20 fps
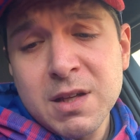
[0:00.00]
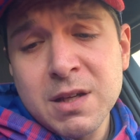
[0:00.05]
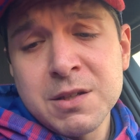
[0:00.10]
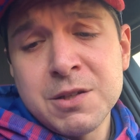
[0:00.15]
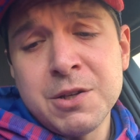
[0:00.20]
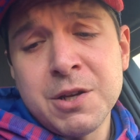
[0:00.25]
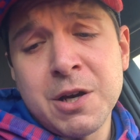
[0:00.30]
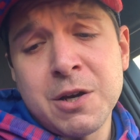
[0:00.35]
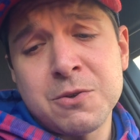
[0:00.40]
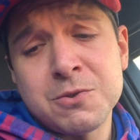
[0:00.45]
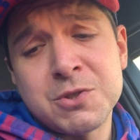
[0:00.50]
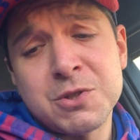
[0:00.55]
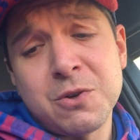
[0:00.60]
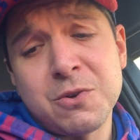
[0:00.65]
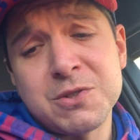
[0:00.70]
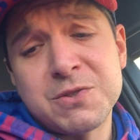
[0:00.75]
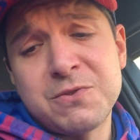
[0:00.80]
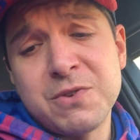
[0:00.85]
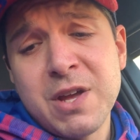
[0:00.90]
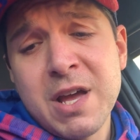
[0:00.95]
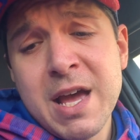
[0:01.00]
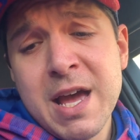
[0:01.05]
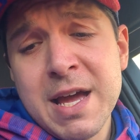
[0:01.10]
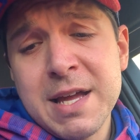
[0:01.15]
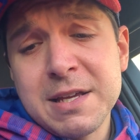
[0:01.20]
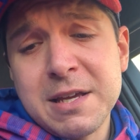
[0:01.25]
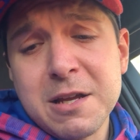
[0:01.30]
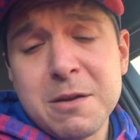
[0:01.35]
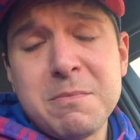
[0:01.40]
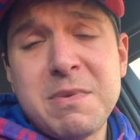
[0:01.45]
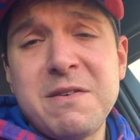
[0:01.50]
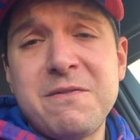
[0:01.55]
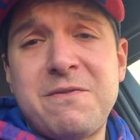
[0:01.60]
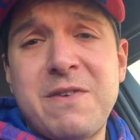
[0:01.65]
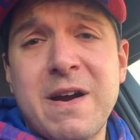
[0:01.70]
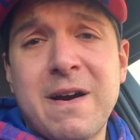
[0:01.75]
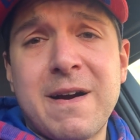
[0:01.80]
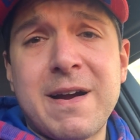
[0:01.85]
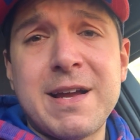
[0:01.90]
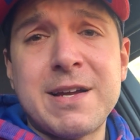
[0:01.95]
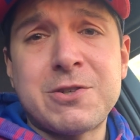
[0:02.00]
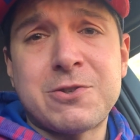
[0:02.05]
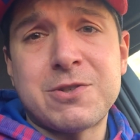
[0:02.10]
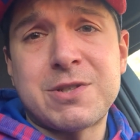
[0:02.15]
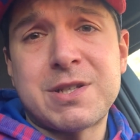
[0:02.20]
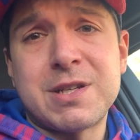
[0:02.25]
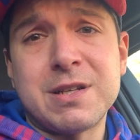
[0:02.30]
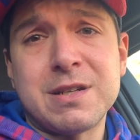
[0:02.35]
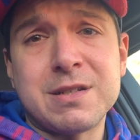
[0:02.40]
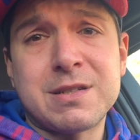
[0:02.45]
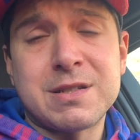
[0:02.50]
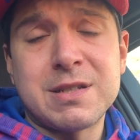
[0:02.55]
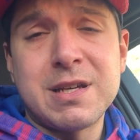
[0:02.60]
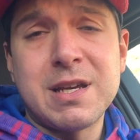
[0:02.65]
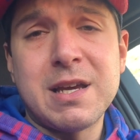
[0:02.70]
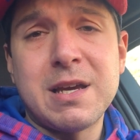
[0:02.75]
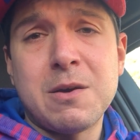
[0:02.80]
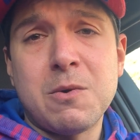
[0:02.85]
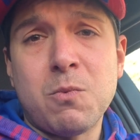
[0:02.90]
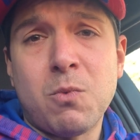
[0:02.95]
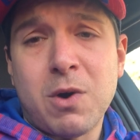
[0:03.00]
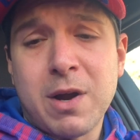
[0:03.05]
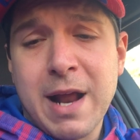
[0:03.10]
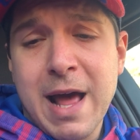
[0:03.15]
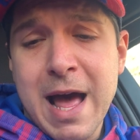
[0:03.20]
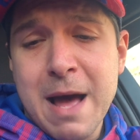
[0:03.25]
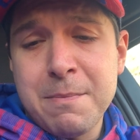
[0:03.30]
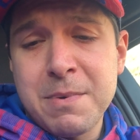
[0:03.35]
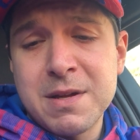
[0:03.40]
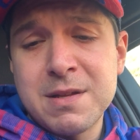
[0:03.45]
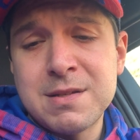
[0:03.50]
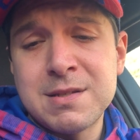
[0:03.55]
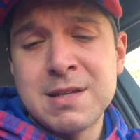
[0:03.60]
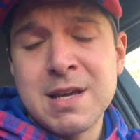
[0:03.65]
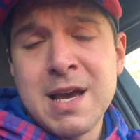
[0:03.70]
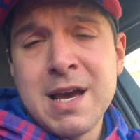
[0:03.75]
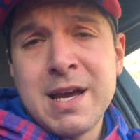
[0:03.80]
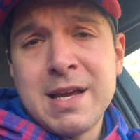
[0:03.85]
you know. So it's going to be very interesting to see what happens.